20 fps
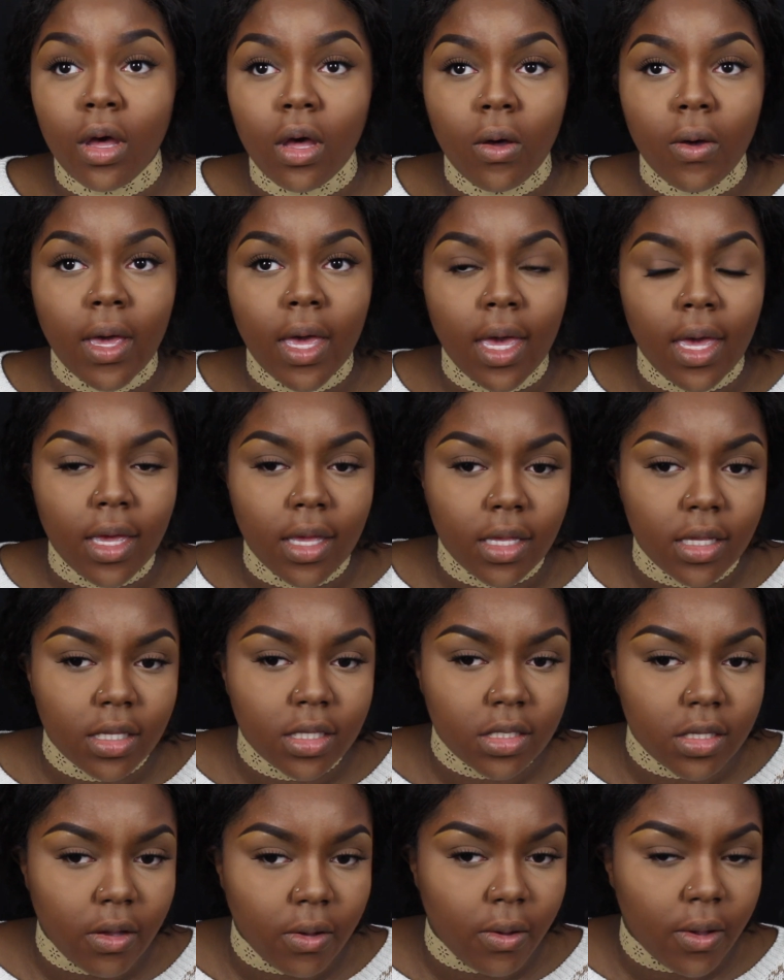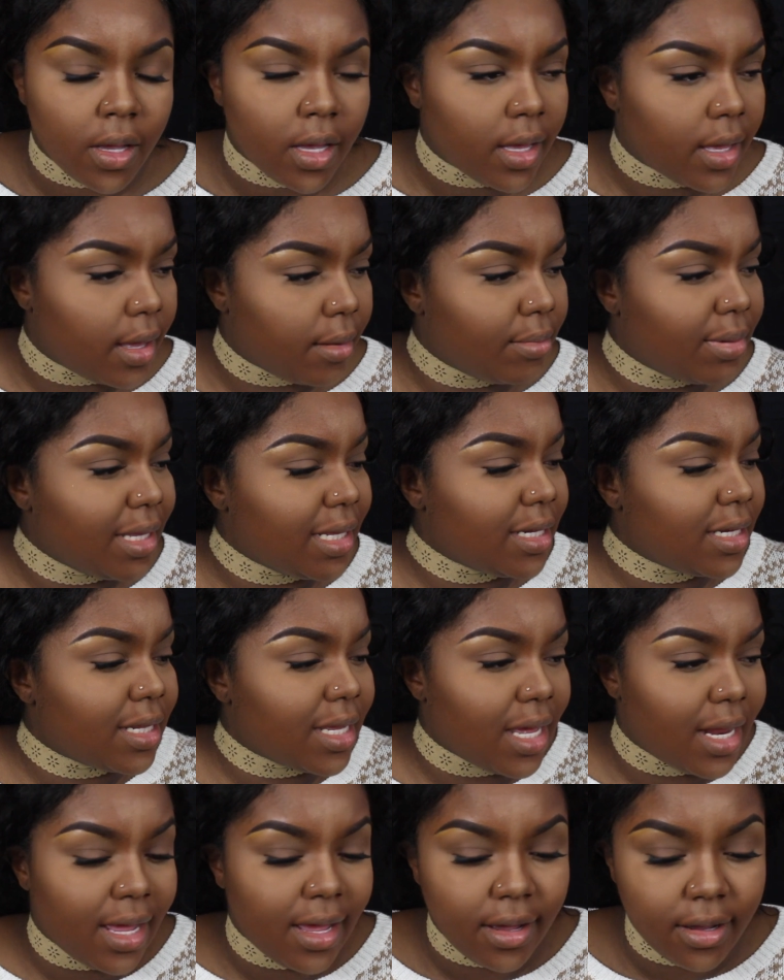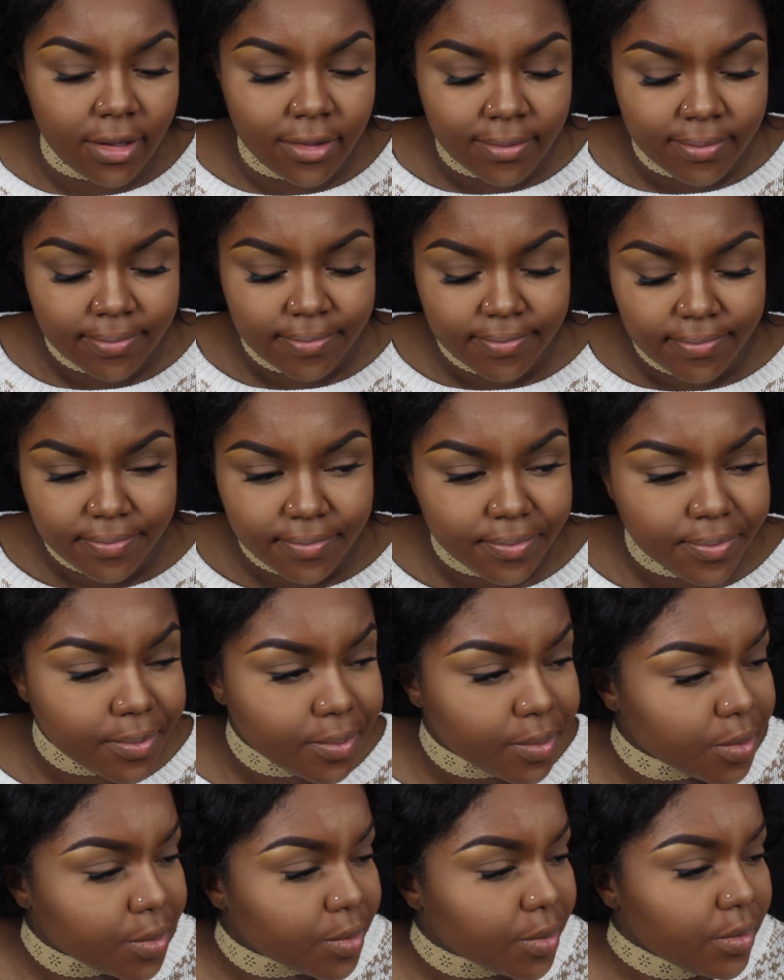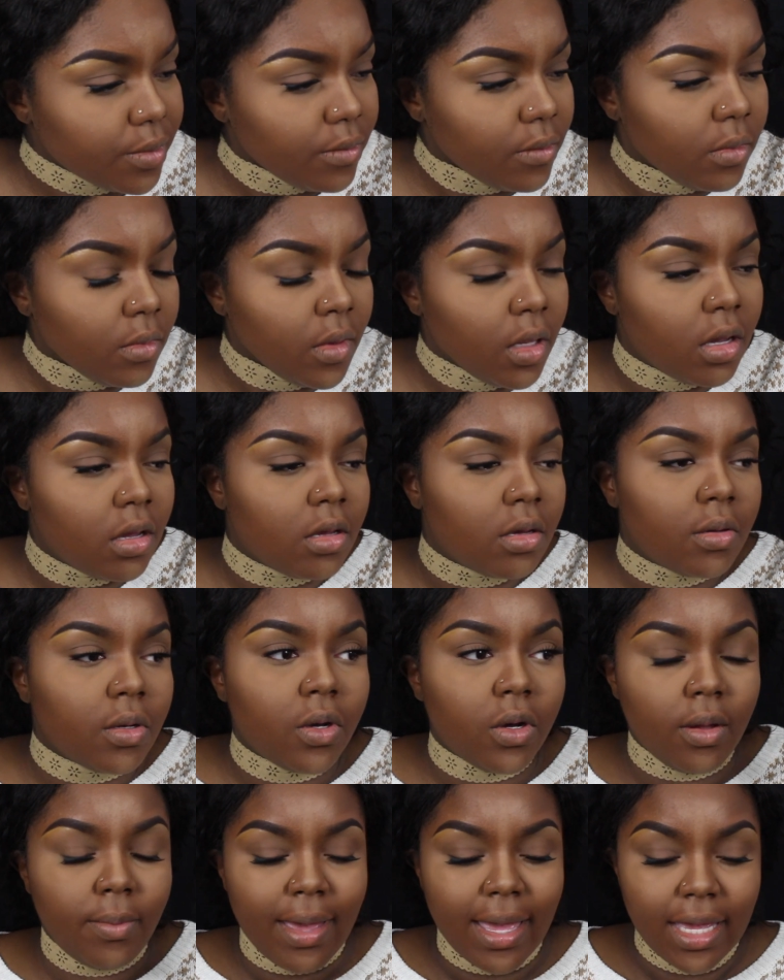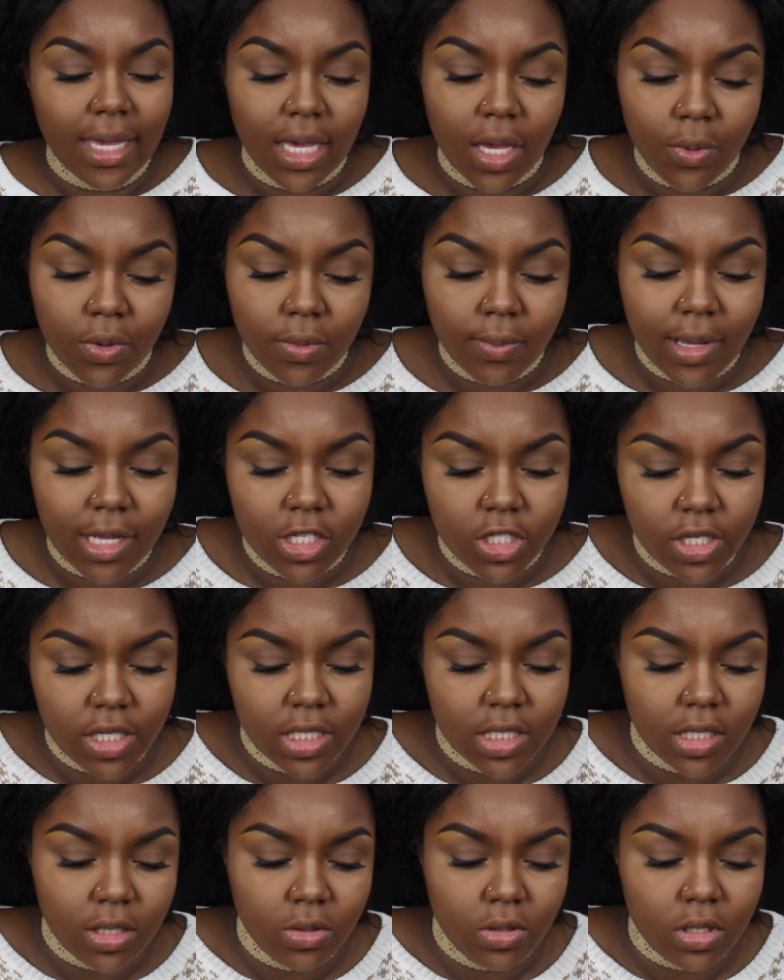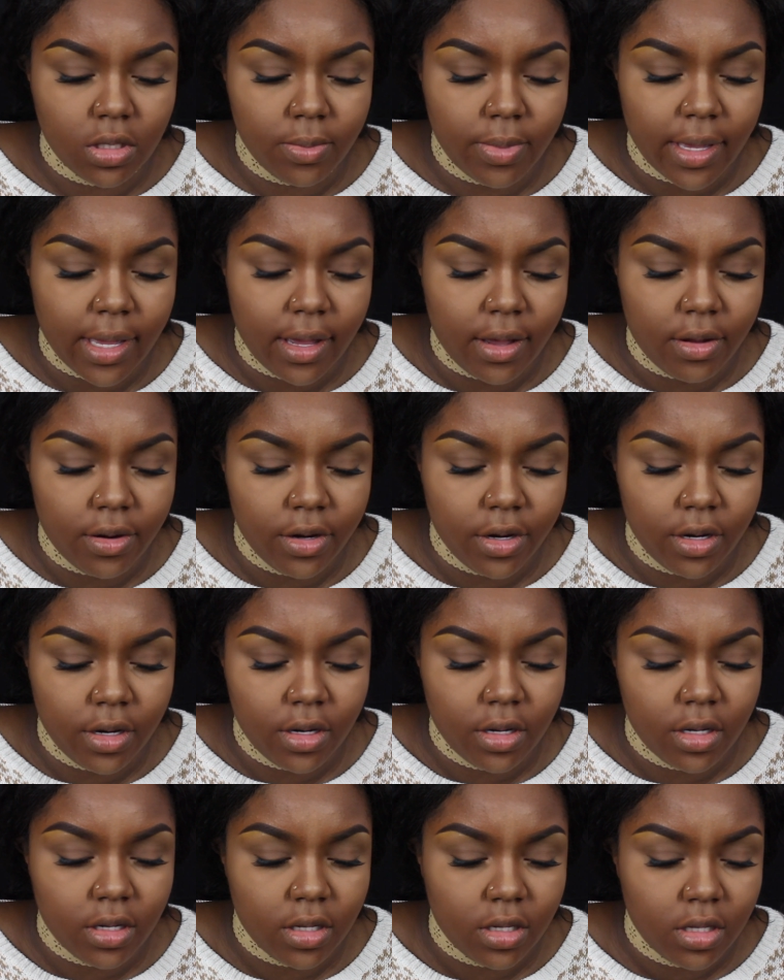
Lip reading: Okay, so I blended that out. Going back in with my translucent powder.